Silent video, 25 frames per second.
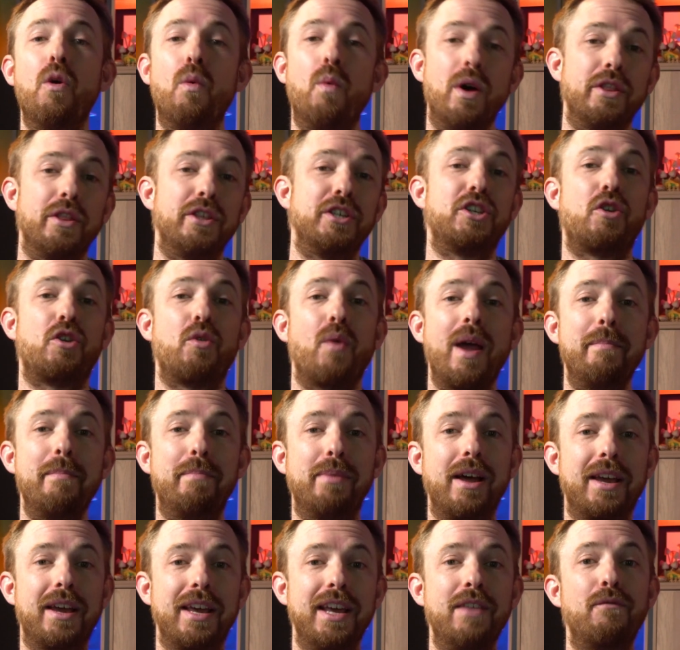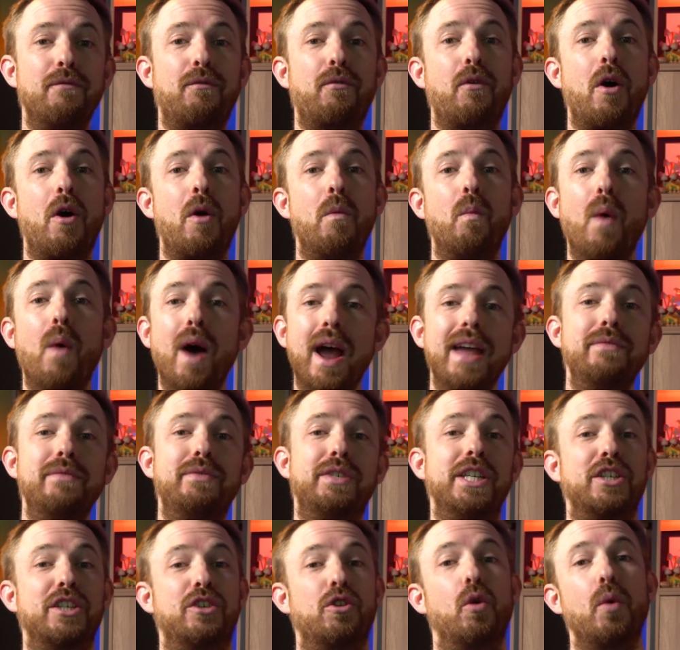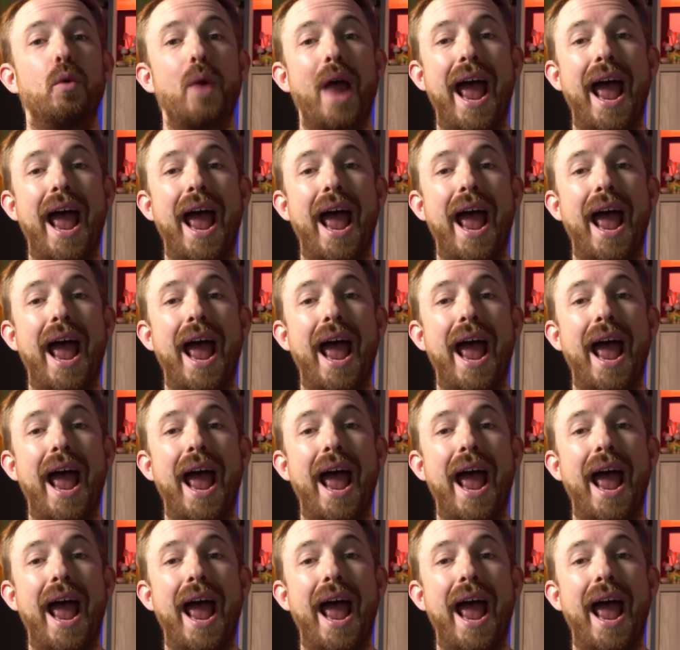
Well, there's a great plugin from Waves, it's called